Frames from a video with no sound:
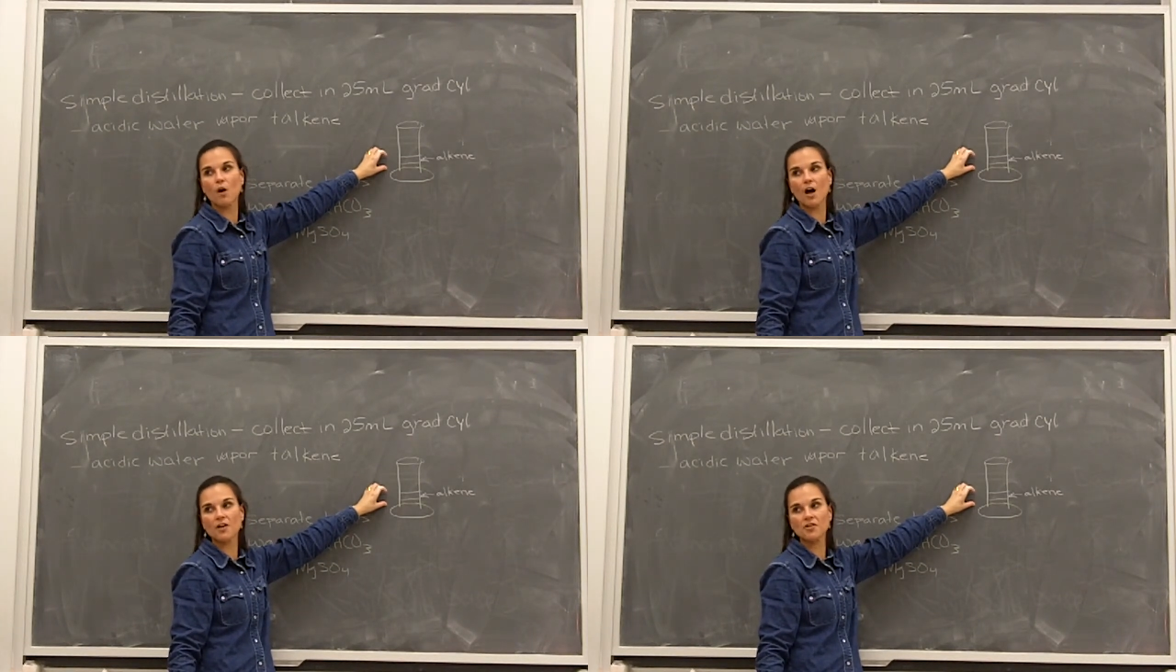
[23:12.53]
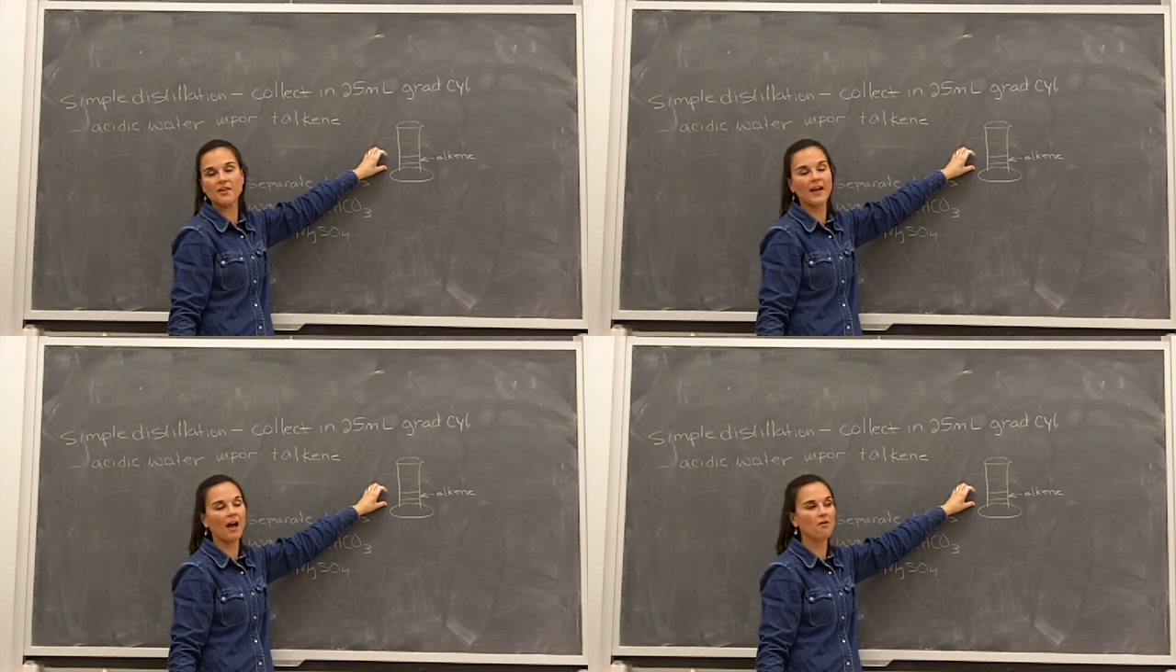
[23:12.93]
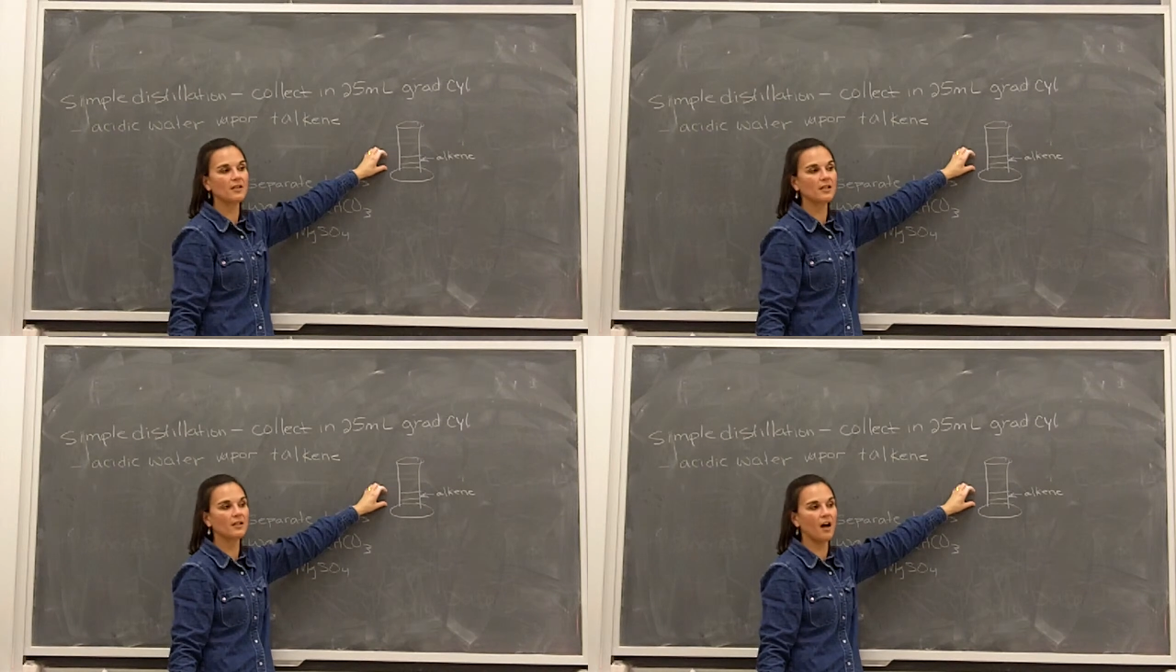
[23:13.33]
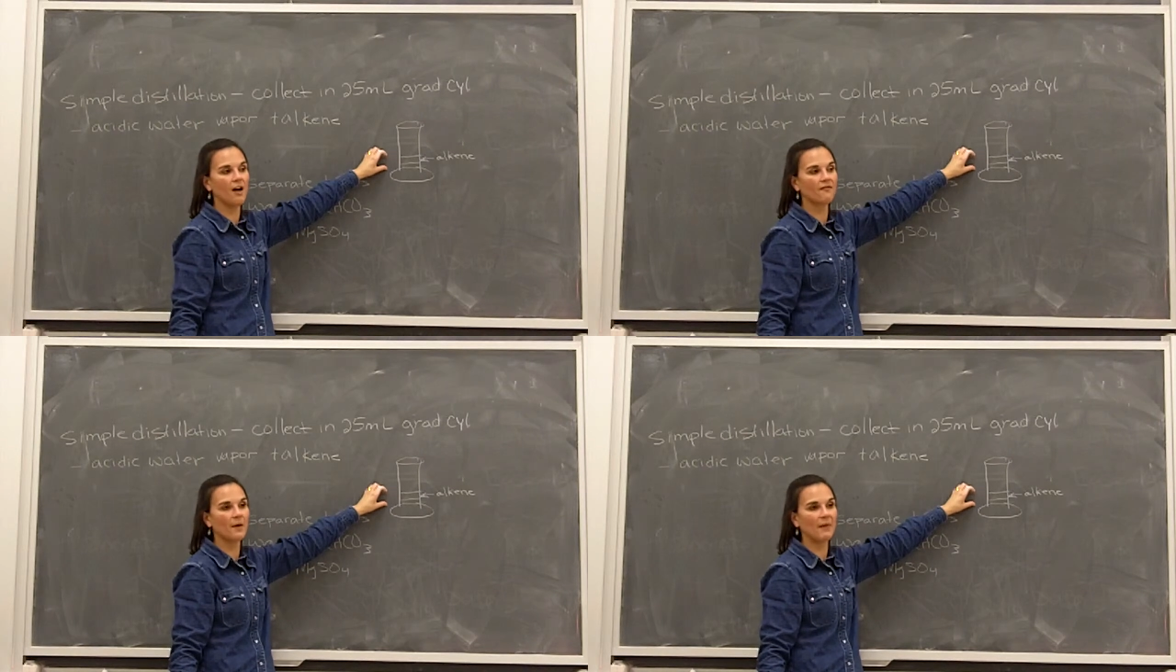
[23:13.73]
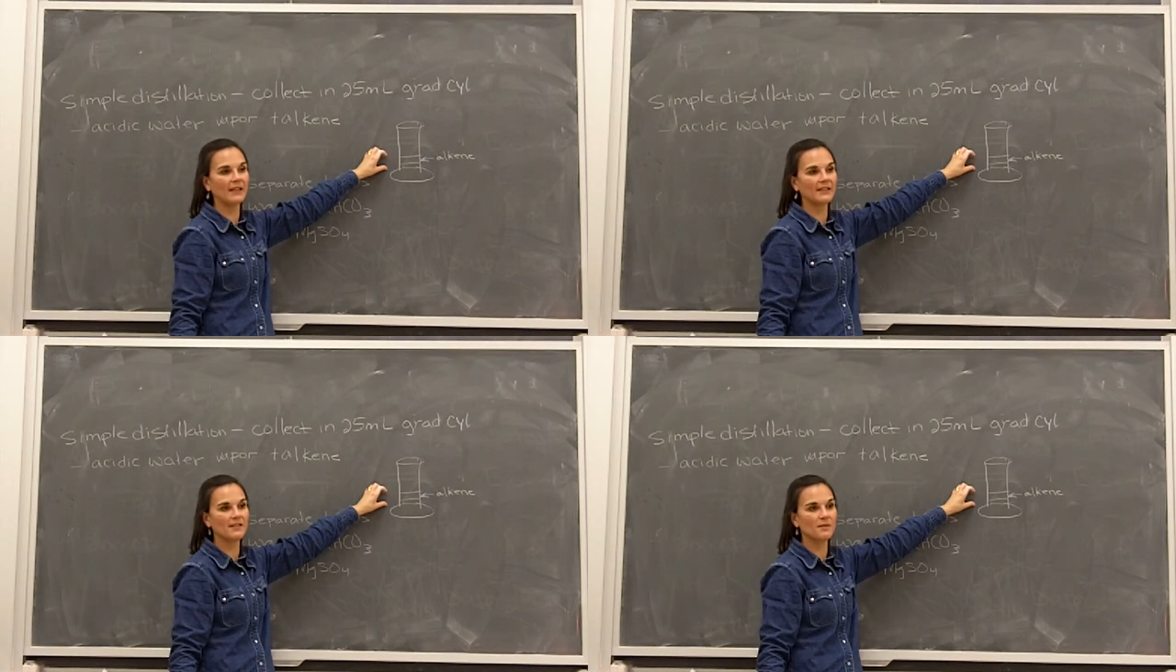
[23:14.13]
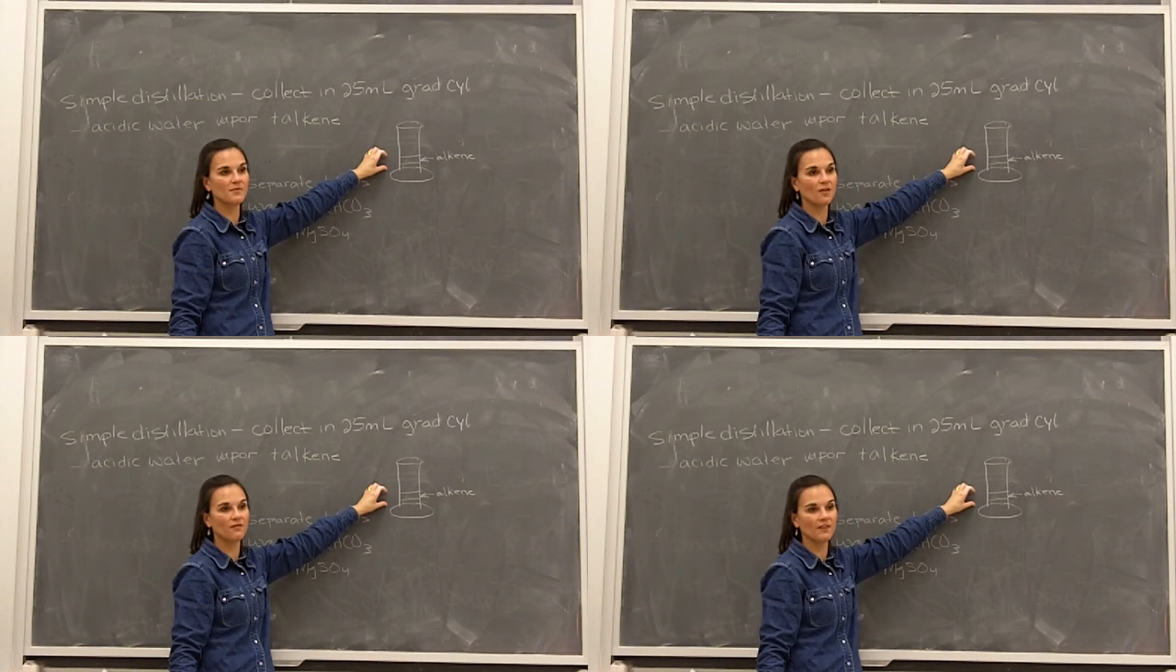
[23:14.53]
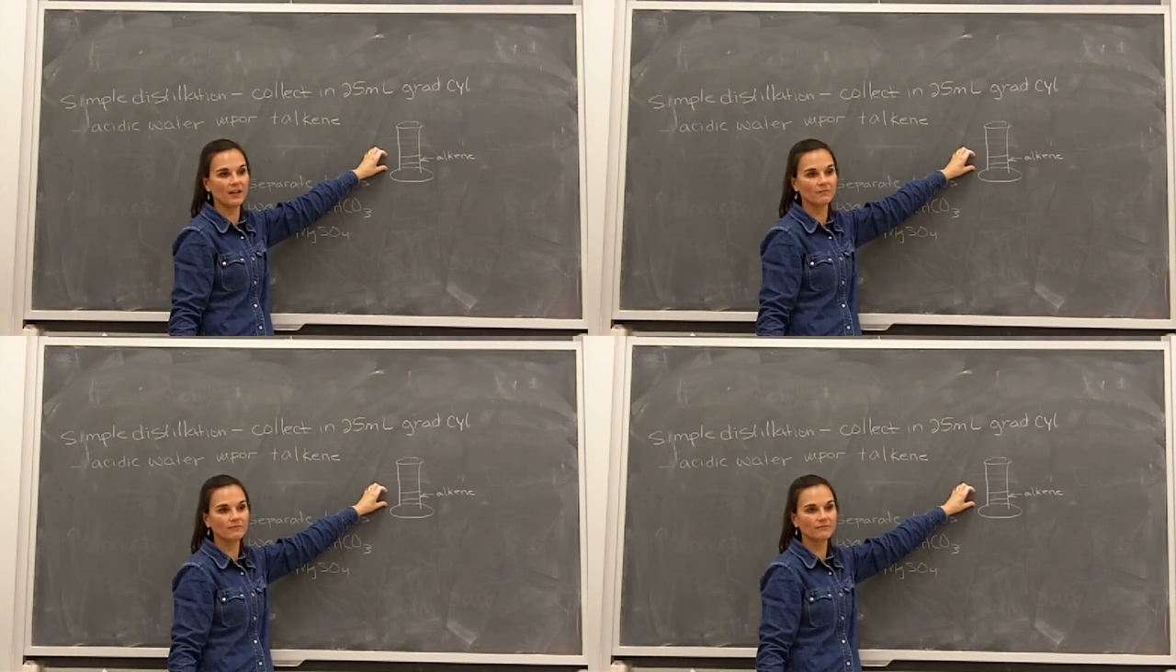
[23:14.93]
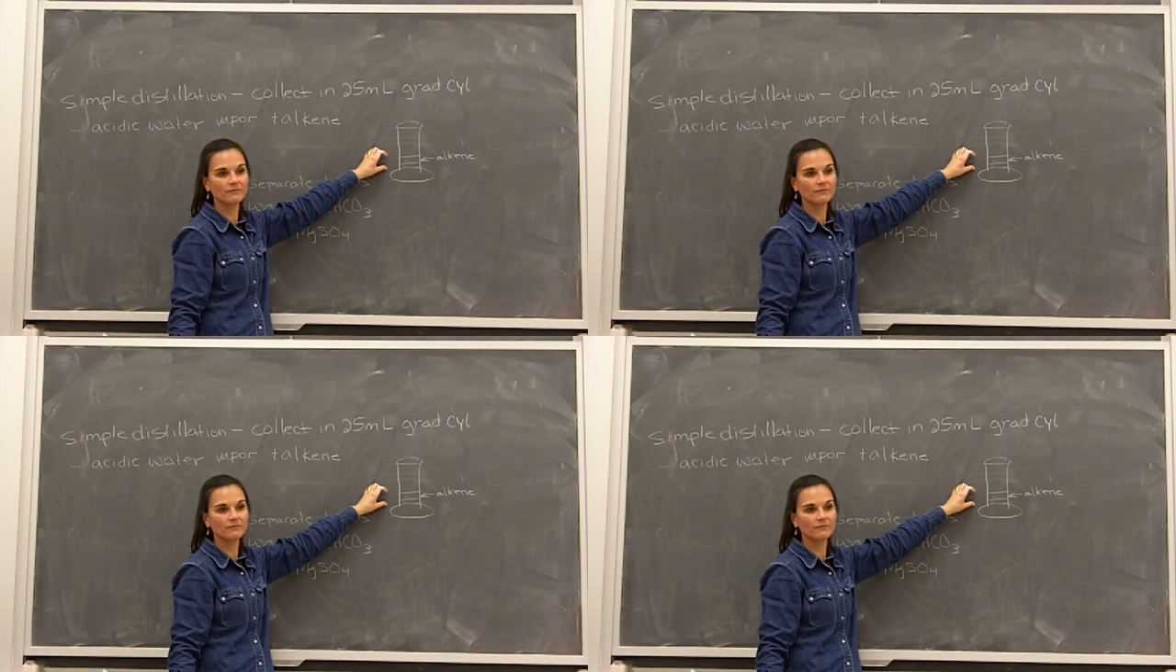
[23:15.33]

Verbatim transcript: wash that alkene off that magnesium sulfate.